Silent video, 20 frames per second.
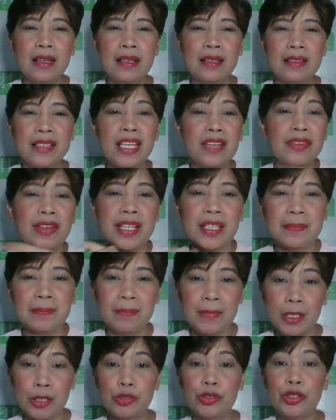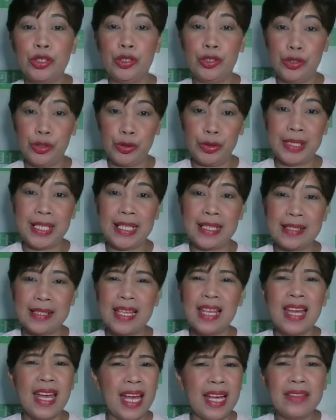giving to your students.
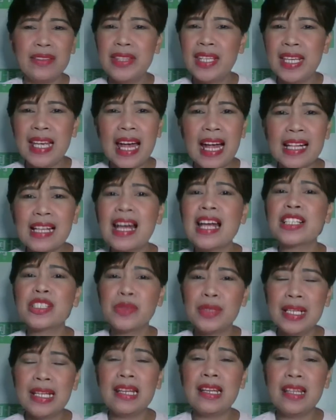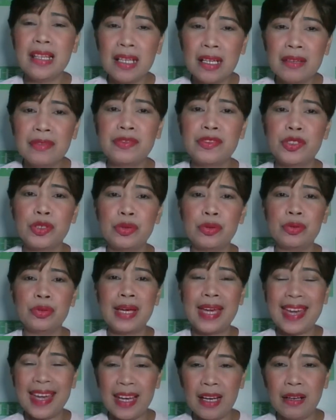And they actually love to
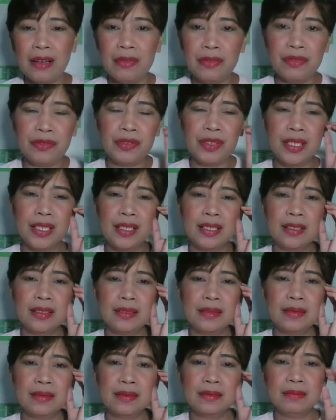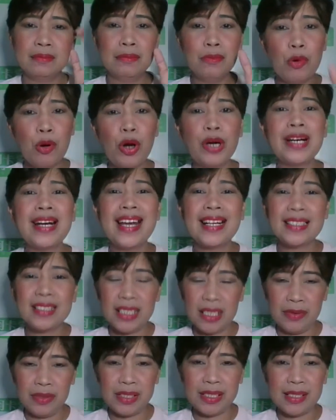have more
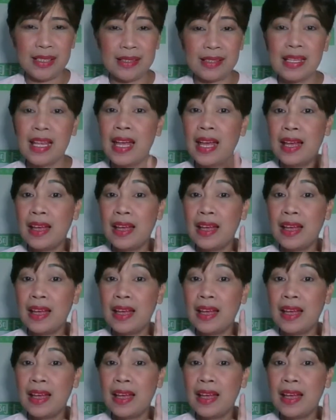activities.